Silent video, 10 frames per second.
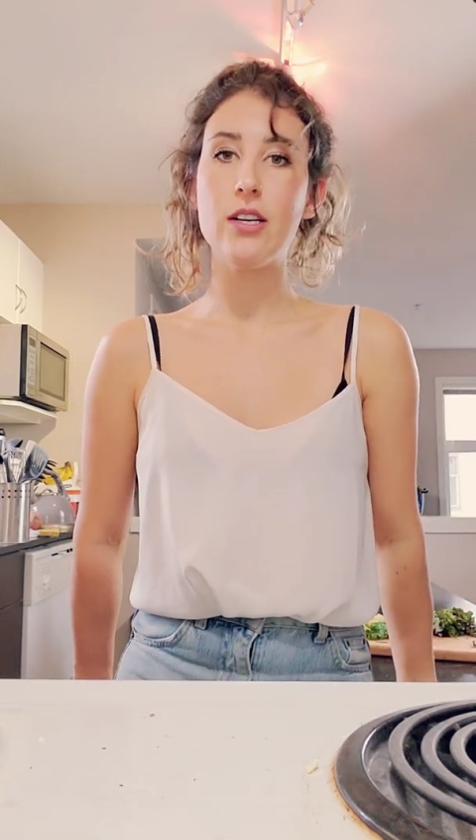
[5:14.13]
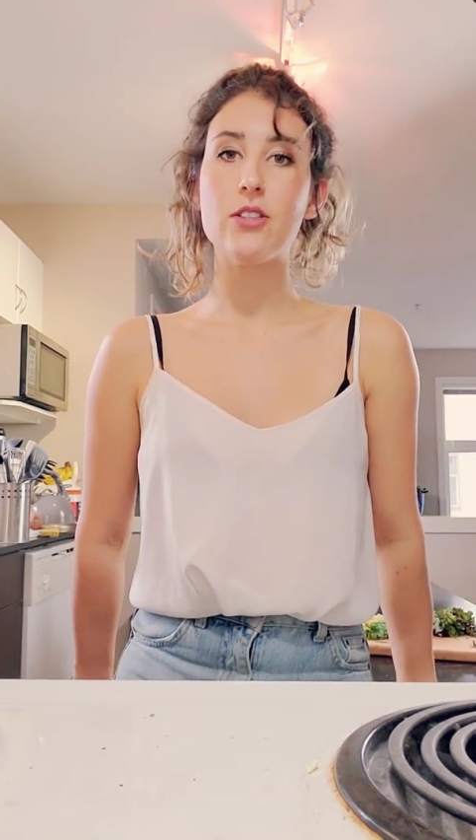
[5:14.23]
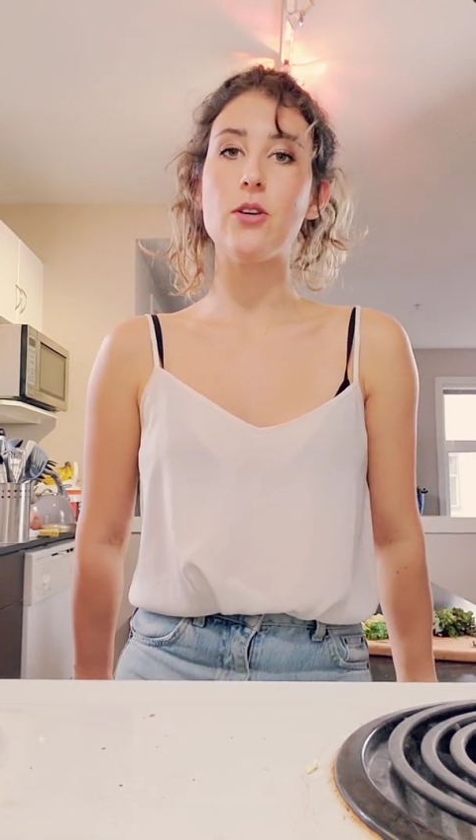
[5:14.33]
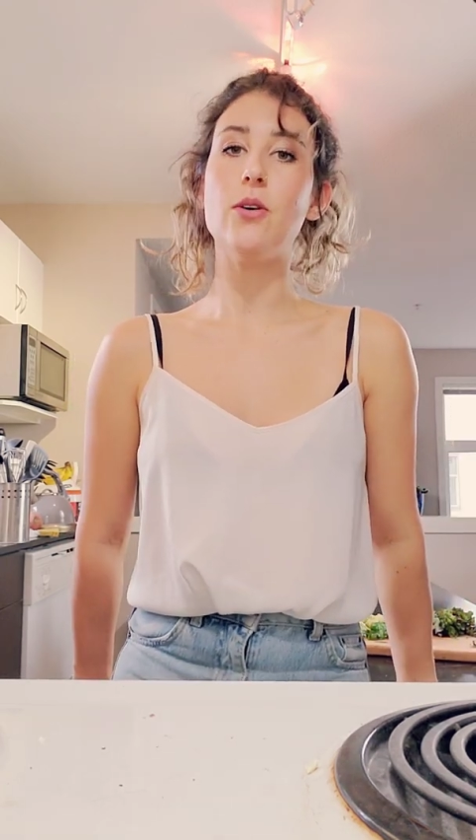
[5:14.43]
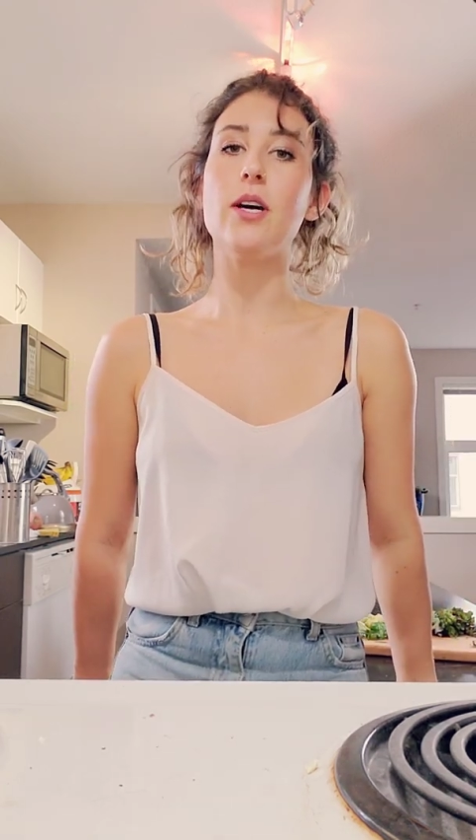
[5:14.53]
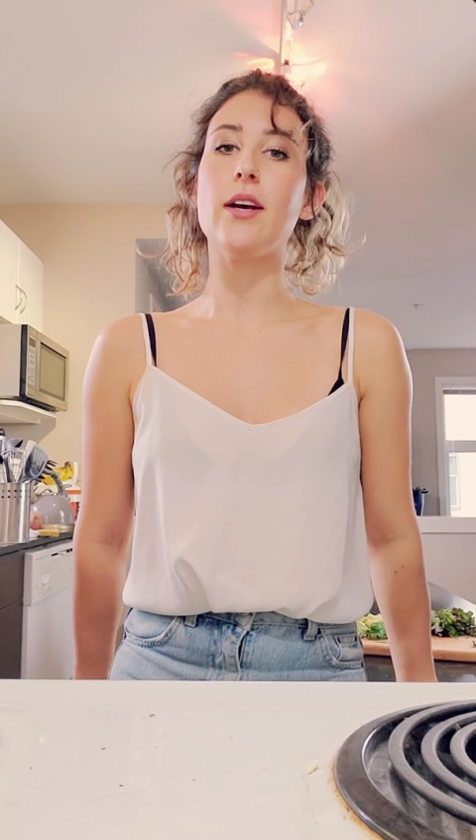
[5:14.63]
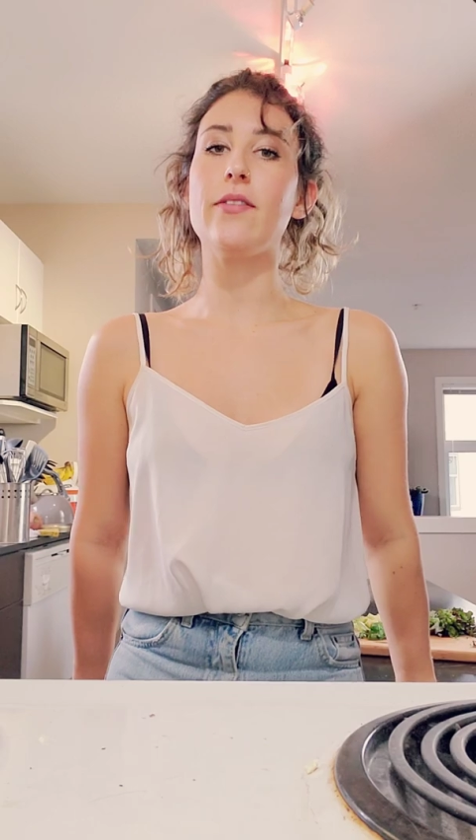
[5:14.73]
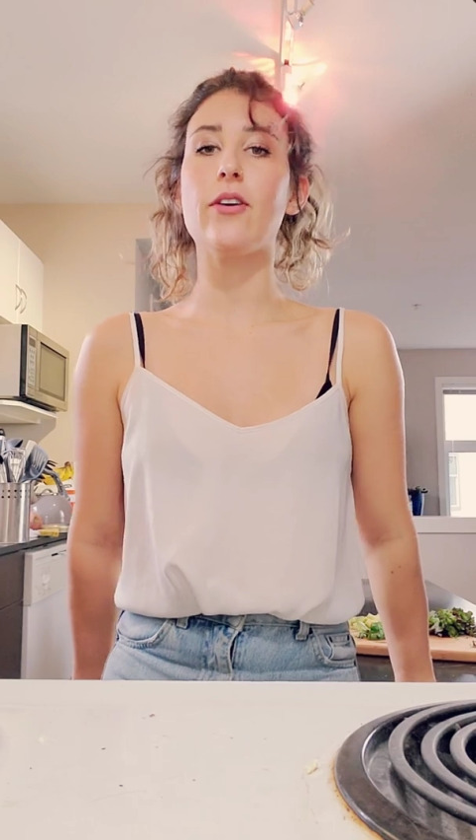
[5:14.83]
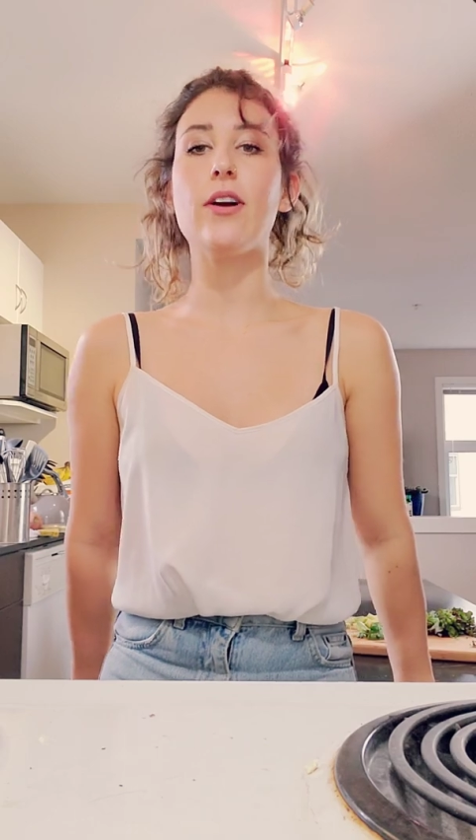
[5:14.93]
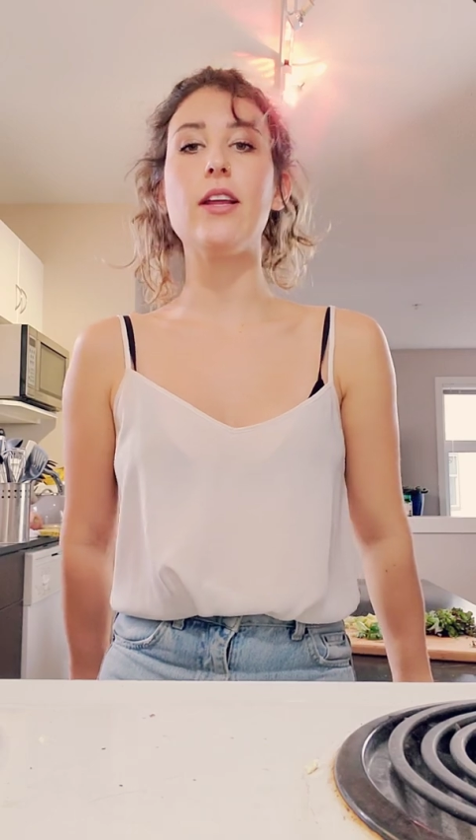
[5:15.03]
So
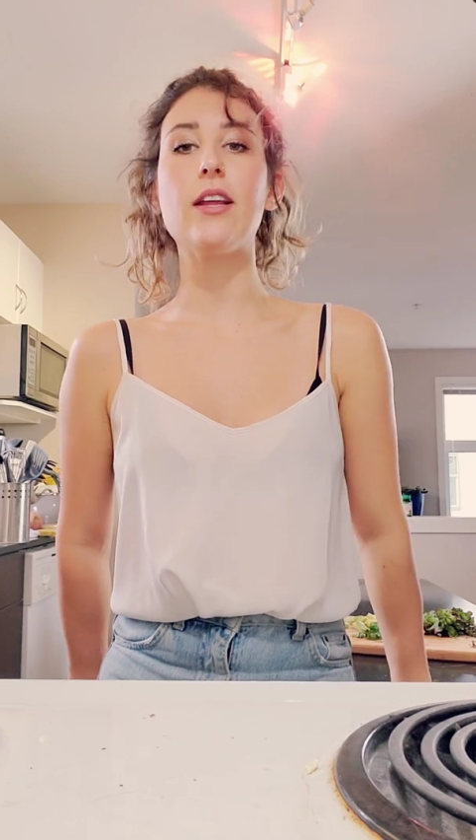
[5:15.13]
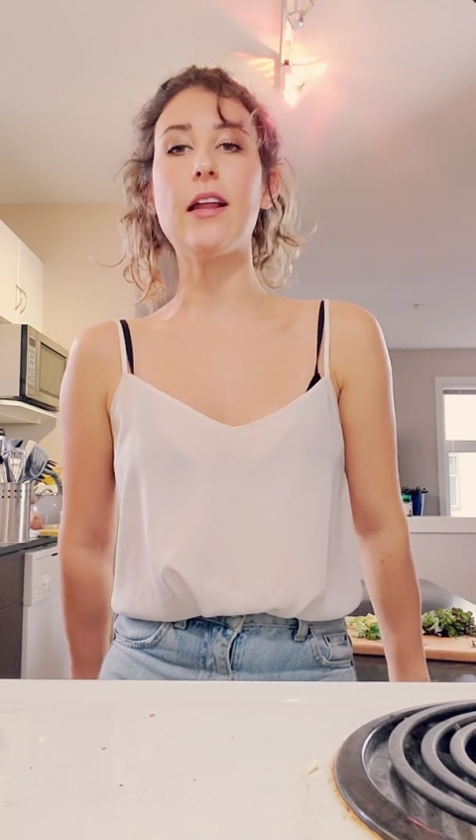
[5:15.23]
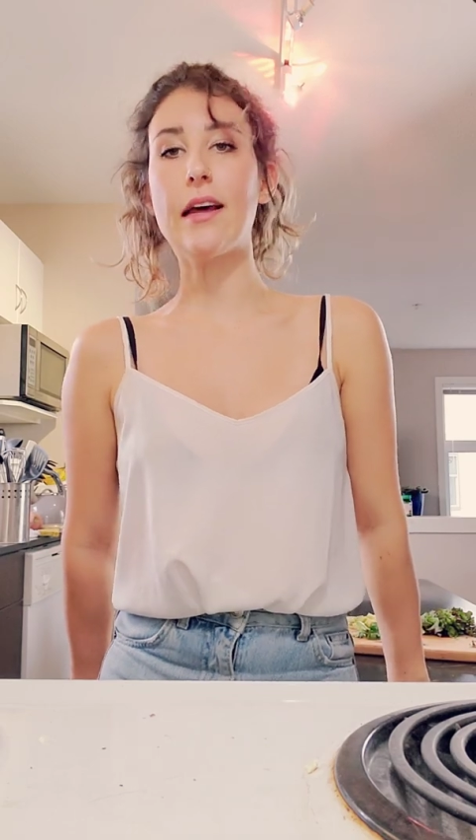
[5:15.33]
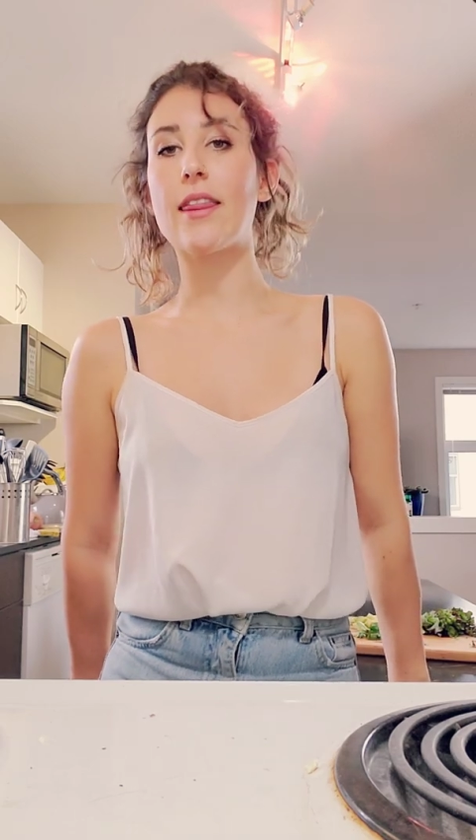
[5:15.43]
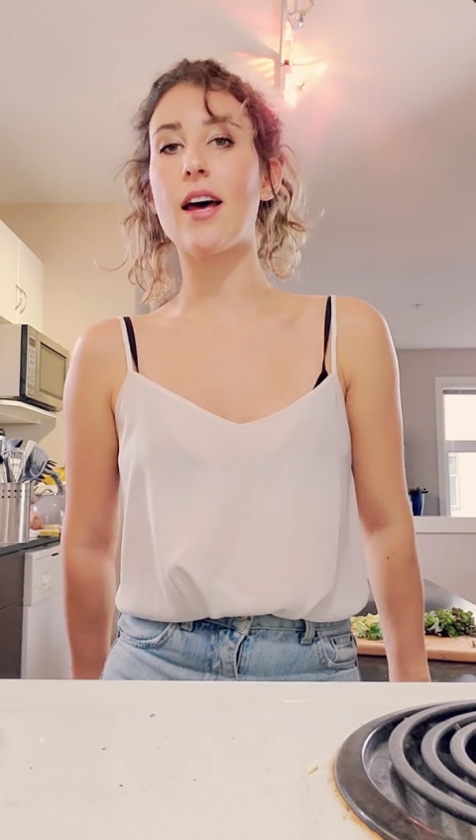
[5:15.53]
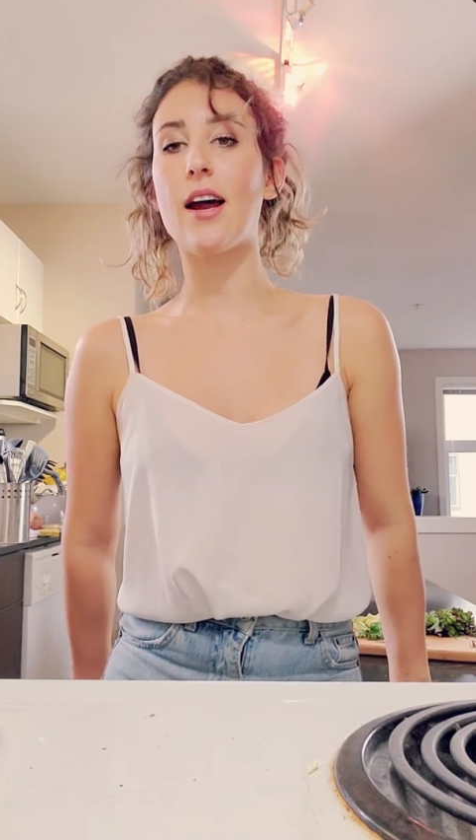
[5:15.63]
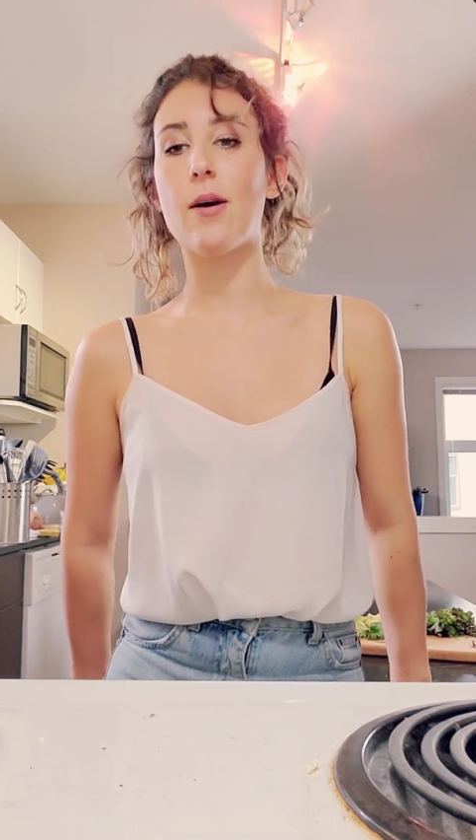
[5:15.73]
if you're anything like that,